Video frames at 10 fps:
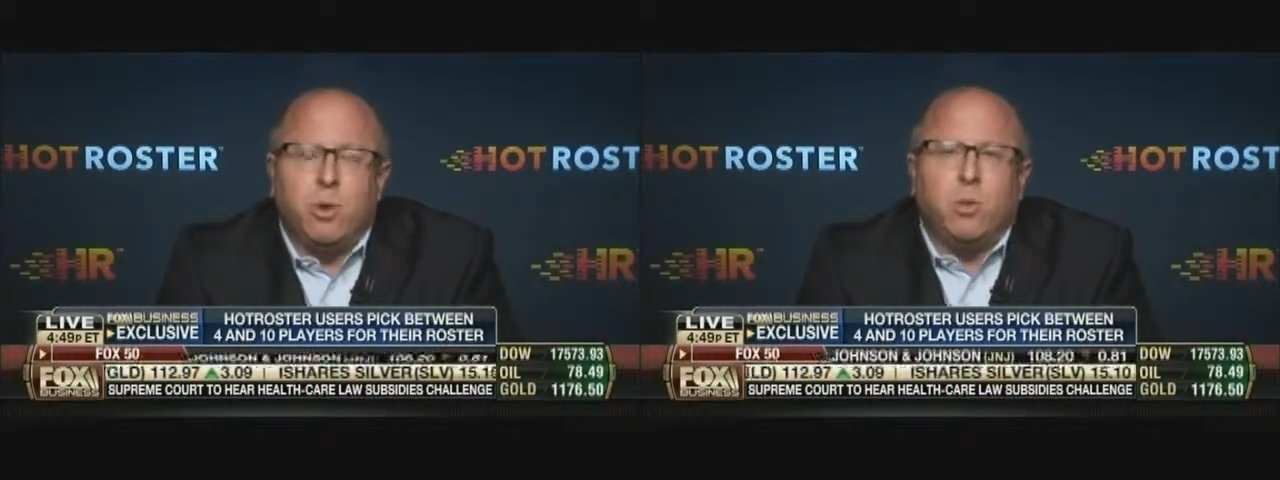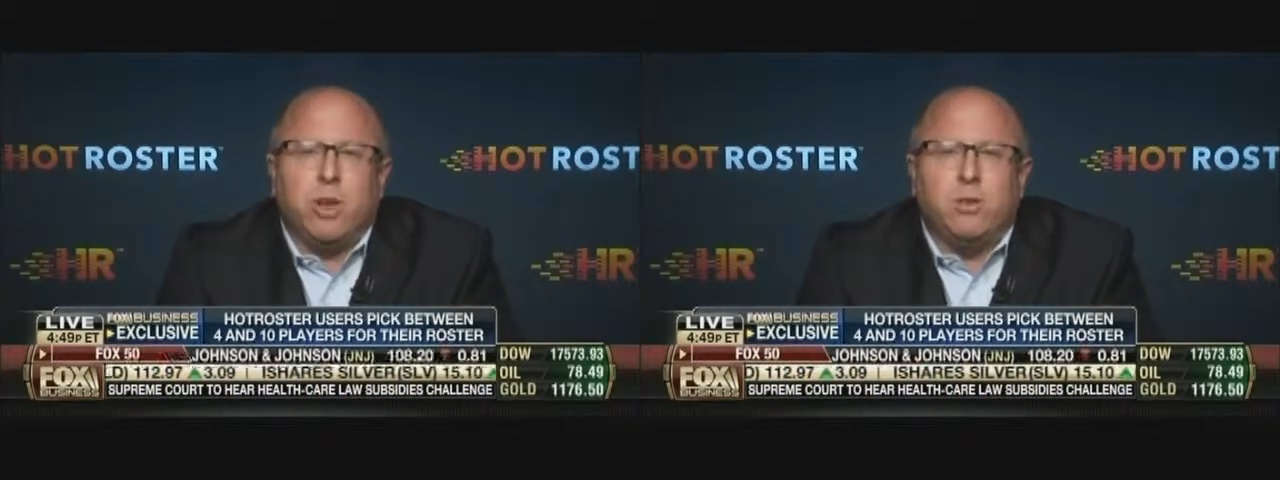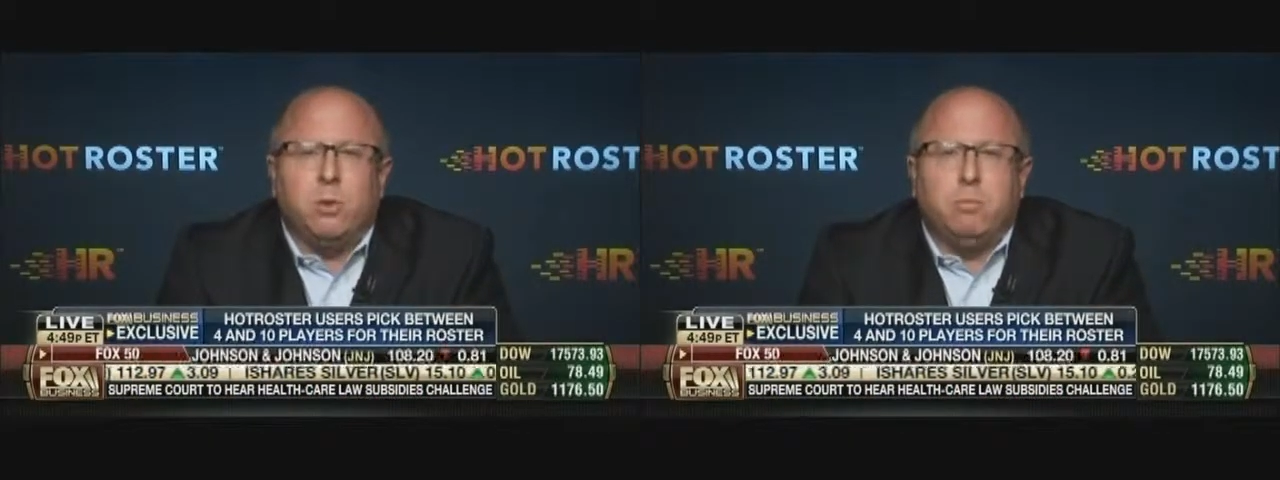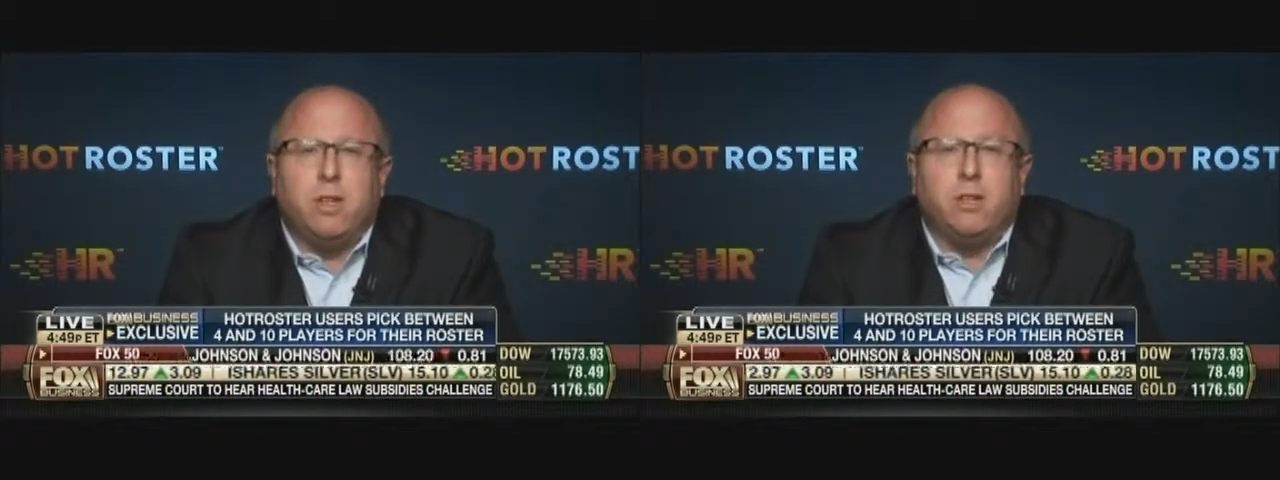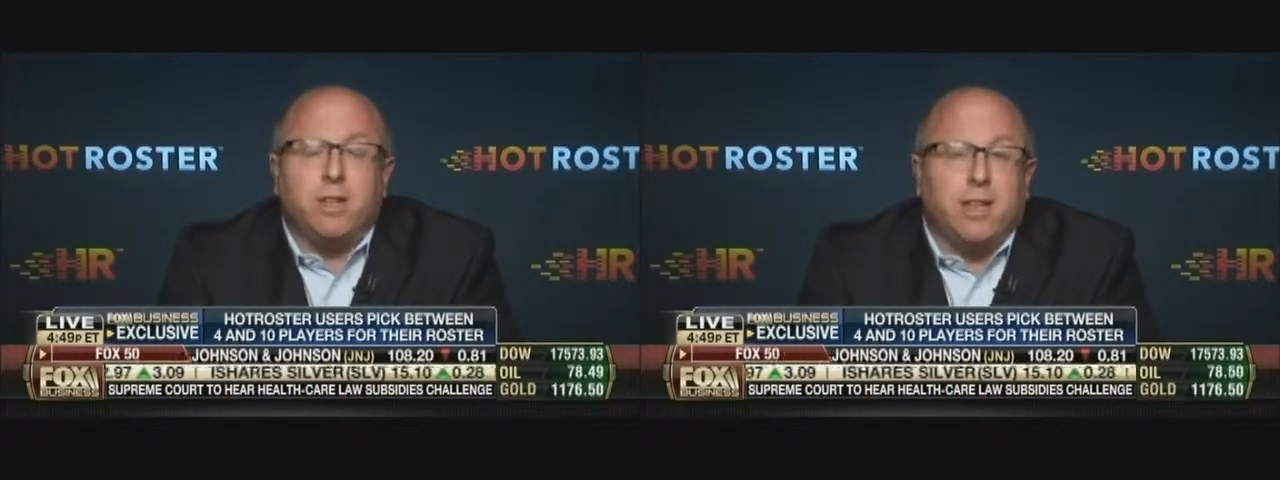We wanted to
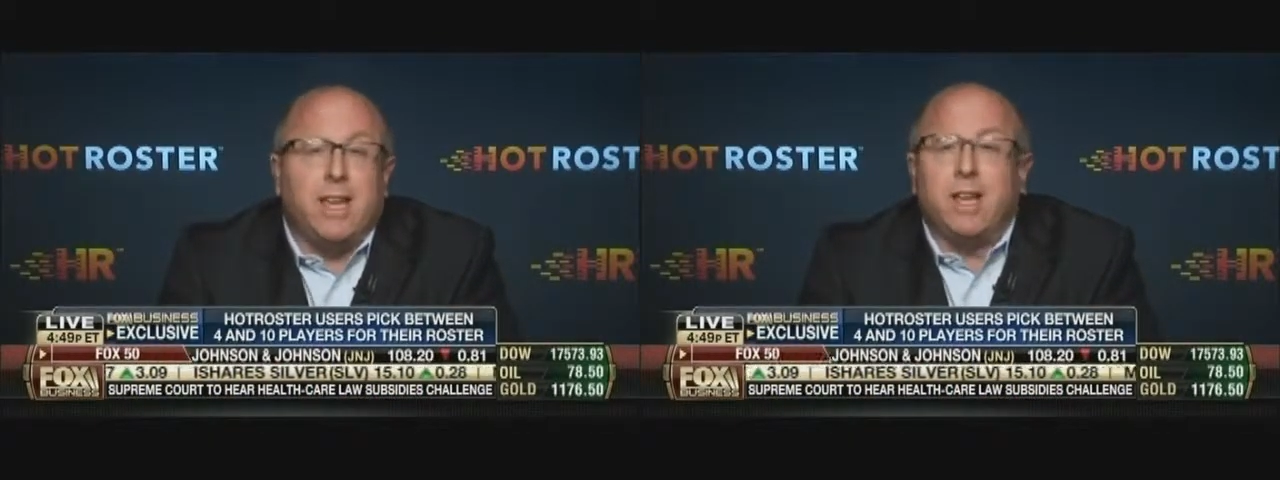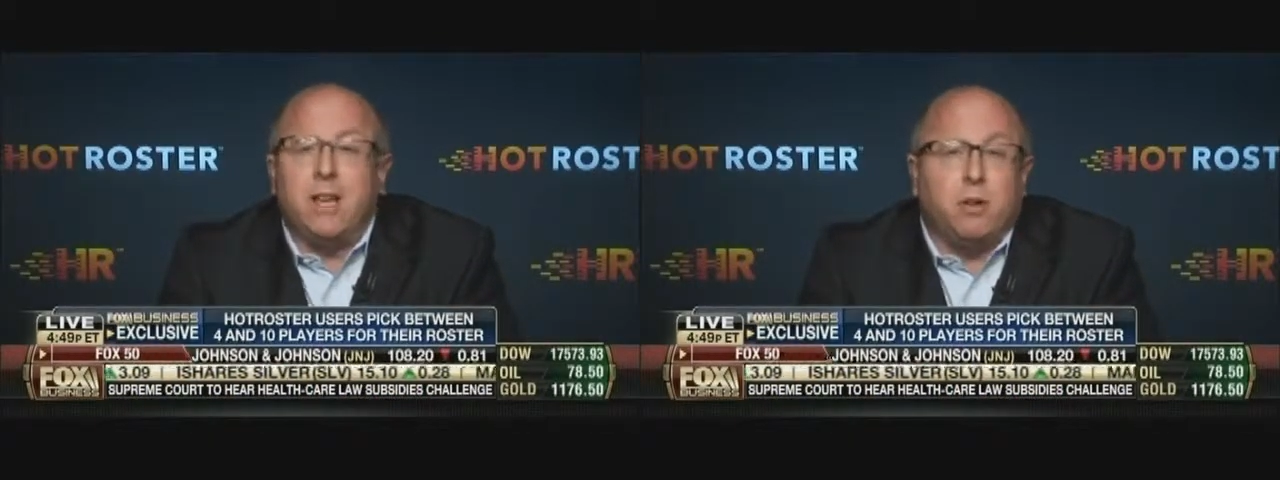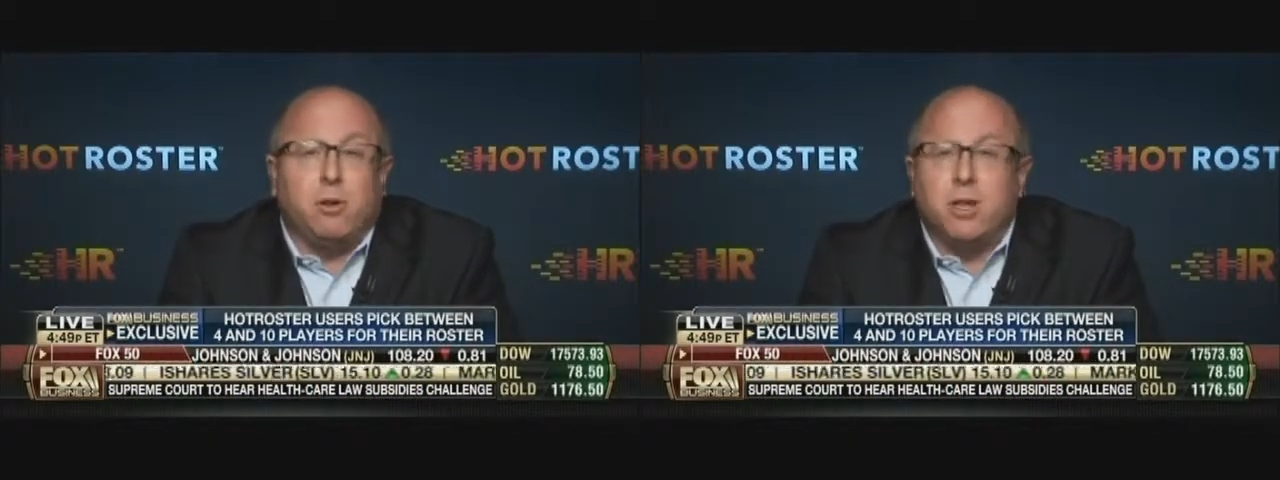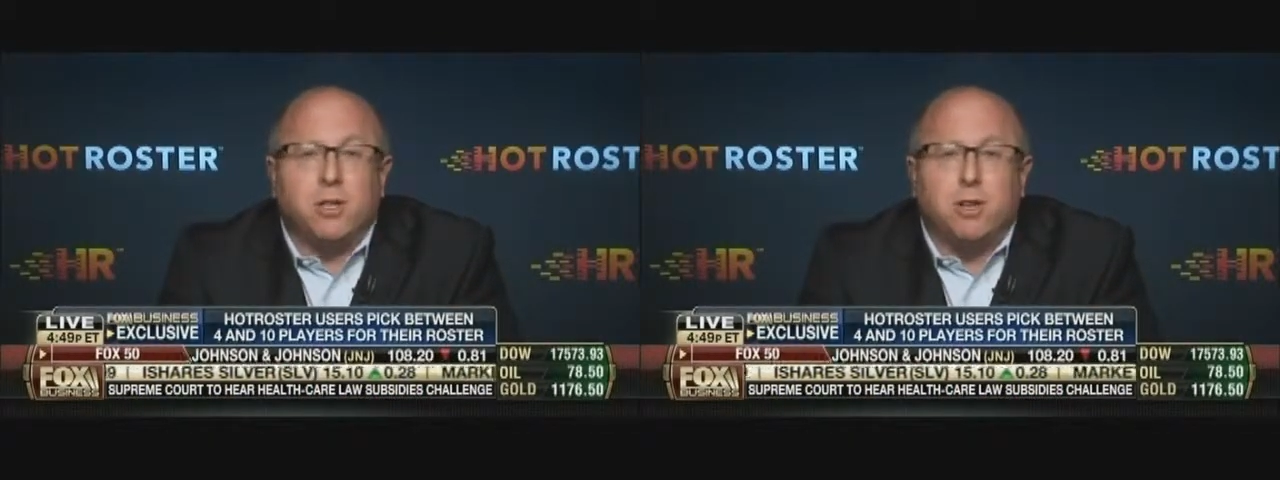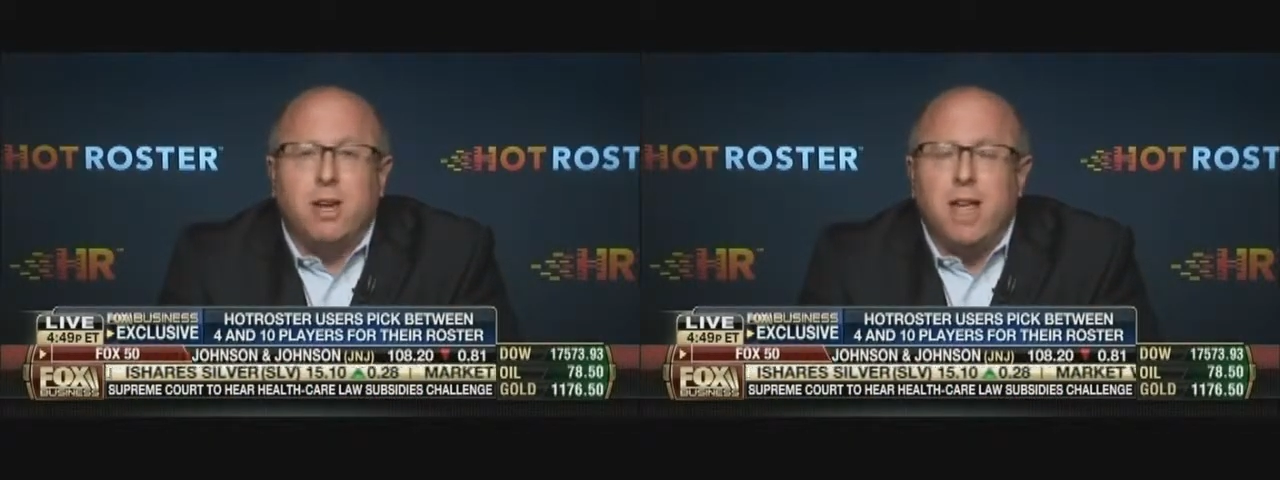appeal to the Candy
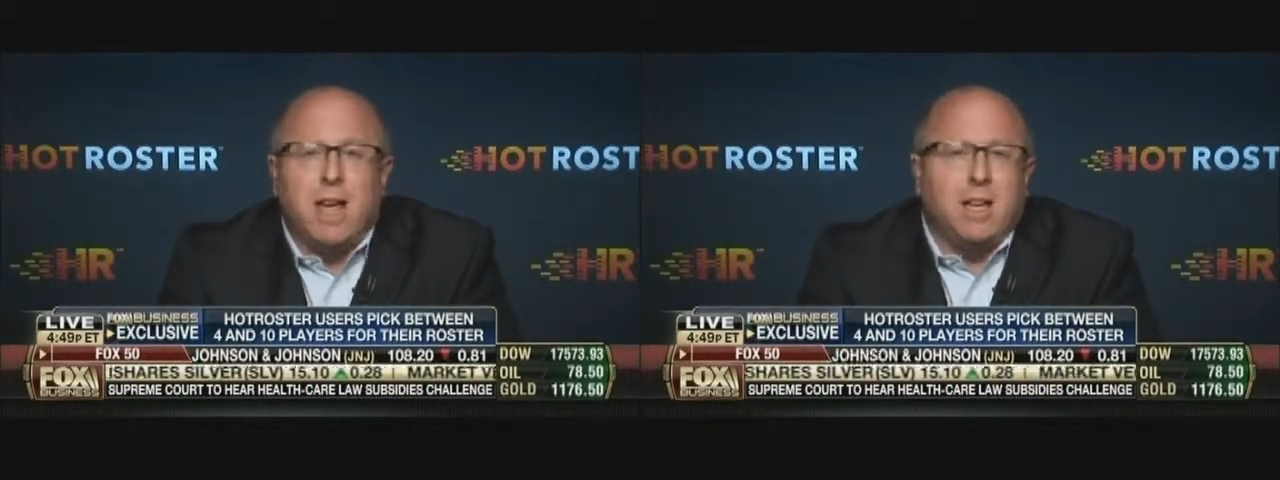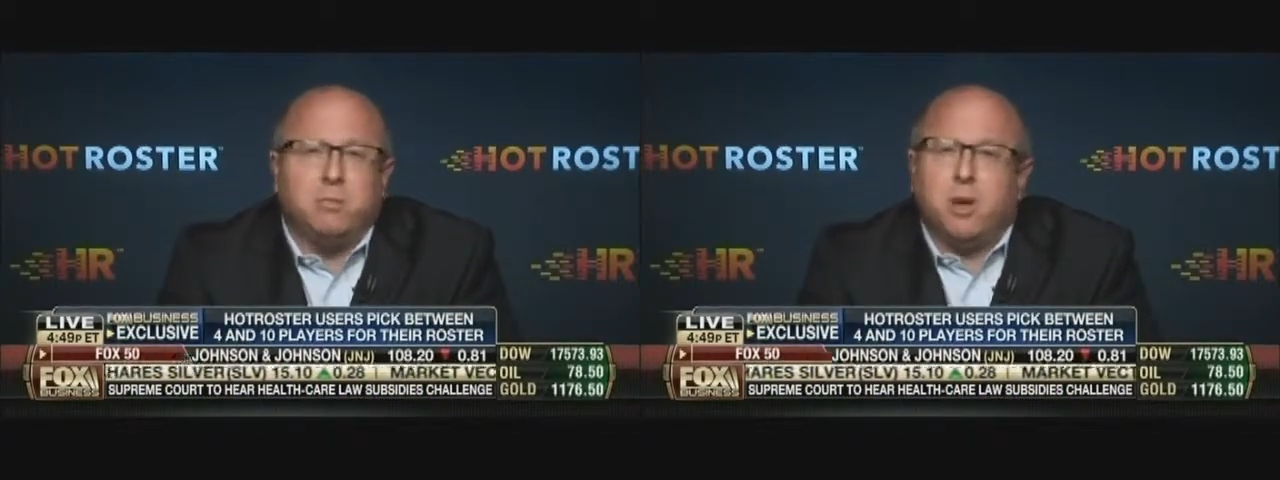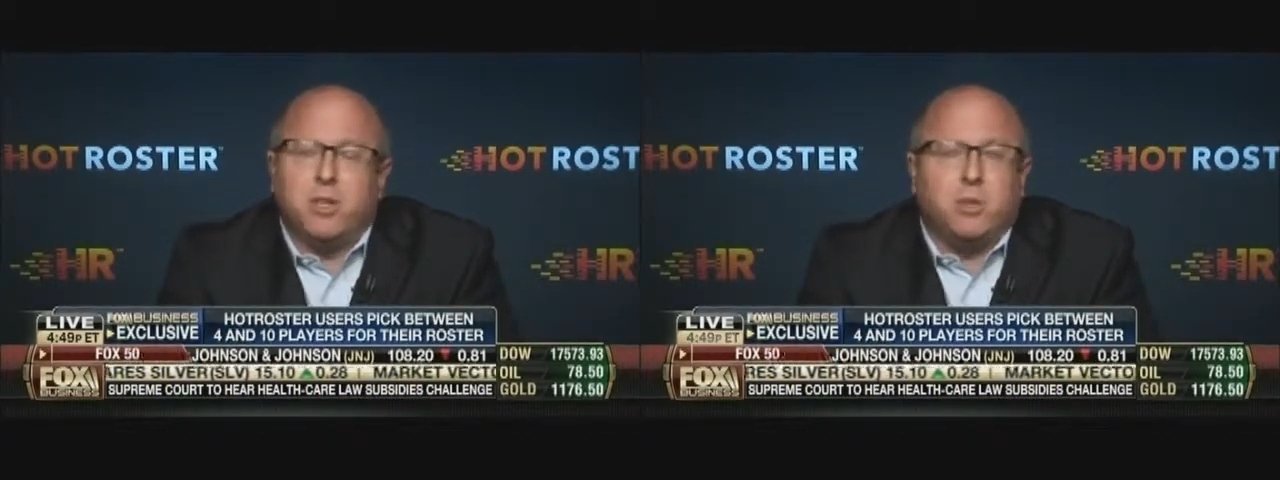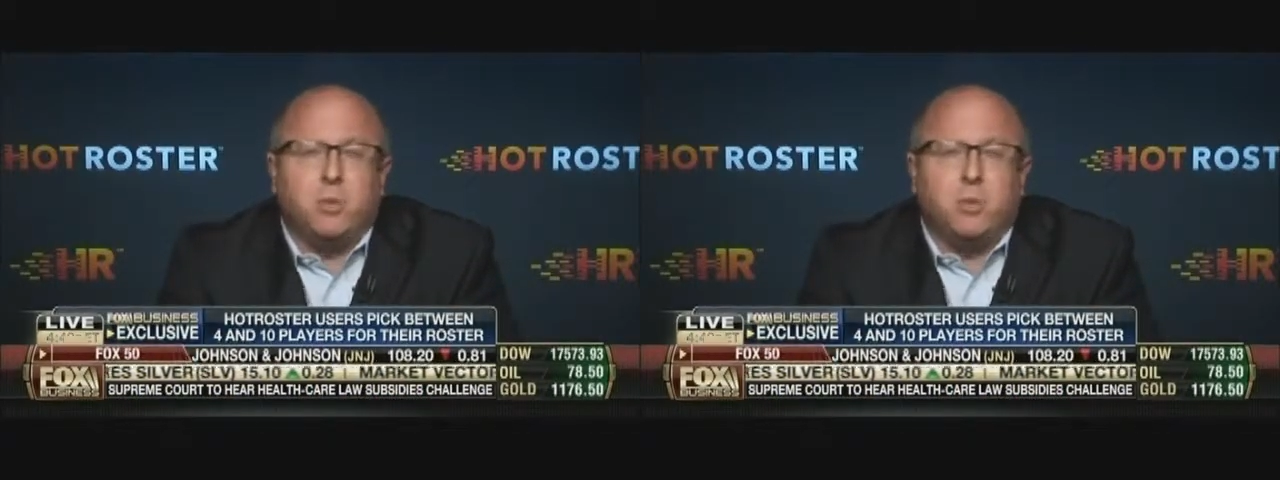Crusher as much as